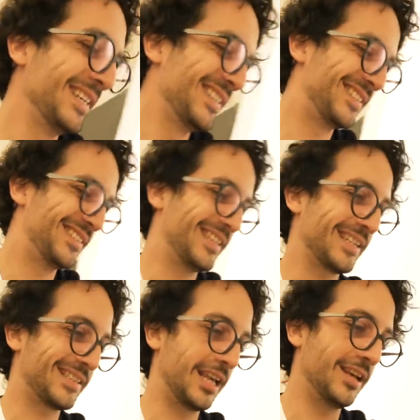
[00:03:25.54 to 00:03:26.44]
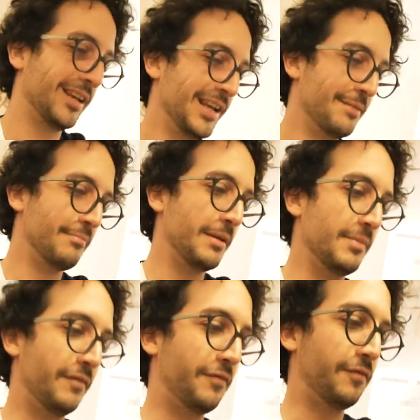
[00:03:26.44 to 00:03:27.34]
six,
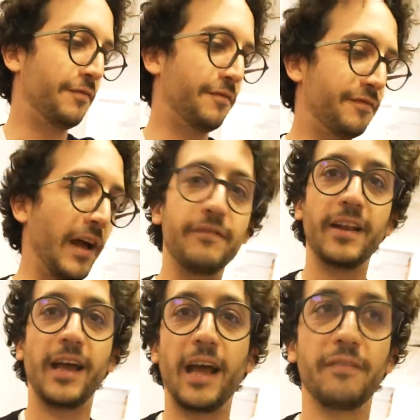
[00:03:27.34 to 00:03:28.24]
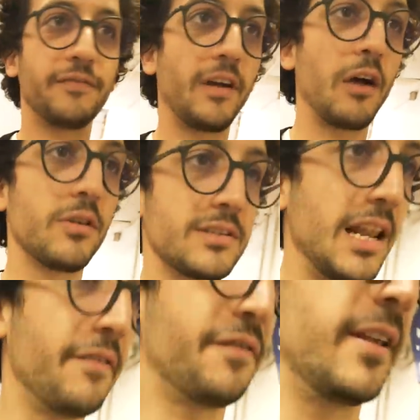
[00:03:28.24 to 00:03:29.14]
maybe five and a half hours
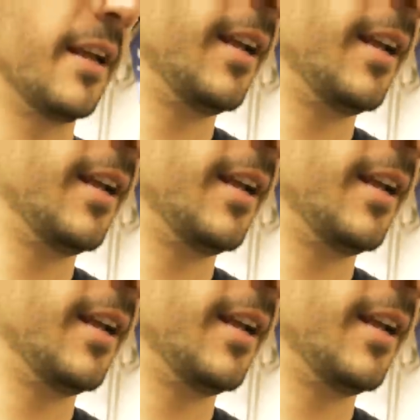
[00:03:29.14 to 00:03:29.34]
left.